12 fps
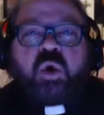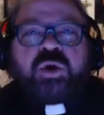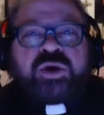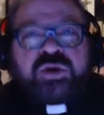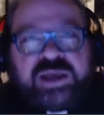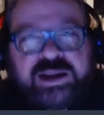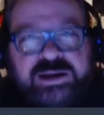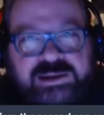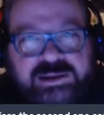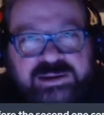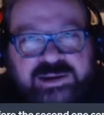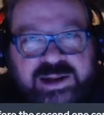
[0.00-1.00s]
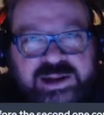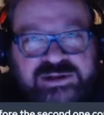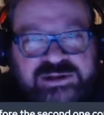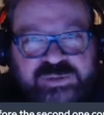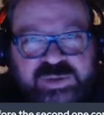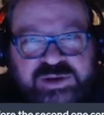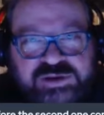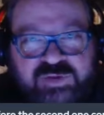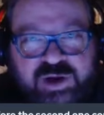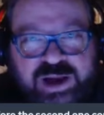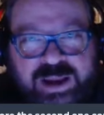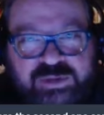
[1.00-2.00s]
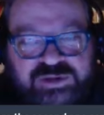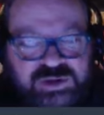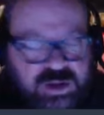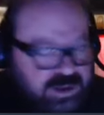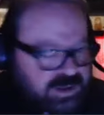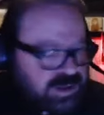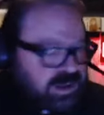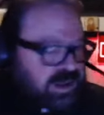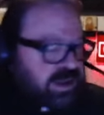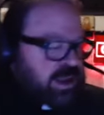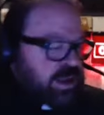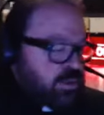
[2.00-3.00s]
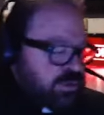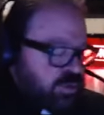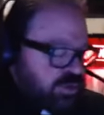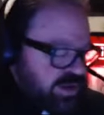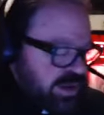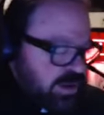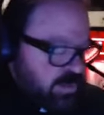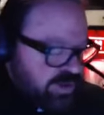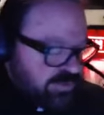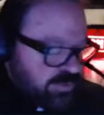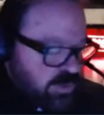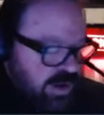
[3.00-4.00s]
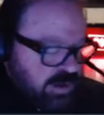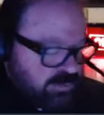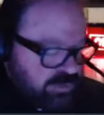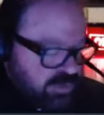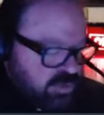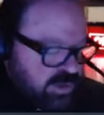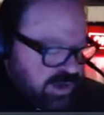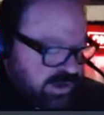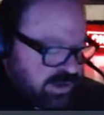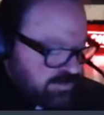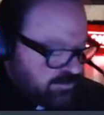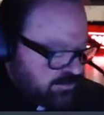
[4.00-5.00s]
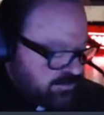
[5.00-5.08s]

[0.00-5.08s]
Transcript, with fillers: Or you can get it a little less expensive on Amazon. One more thing I want to throw out real quick.